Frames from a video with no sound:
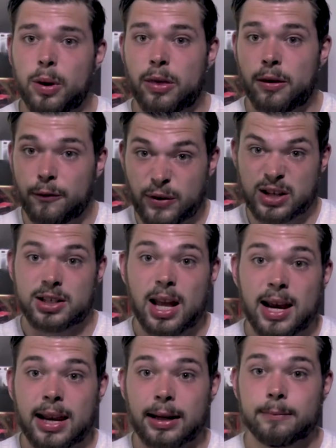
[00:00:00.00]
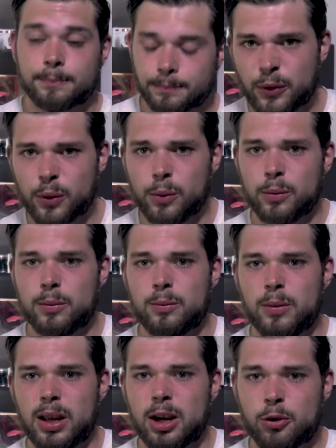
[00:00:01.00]
with fixed lighting, if you
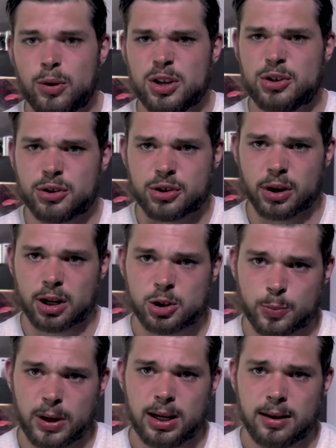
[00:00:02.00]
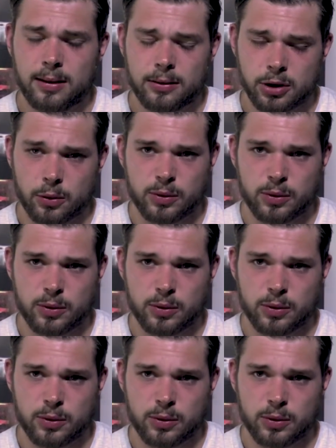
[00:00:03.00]
increase your shutter speed,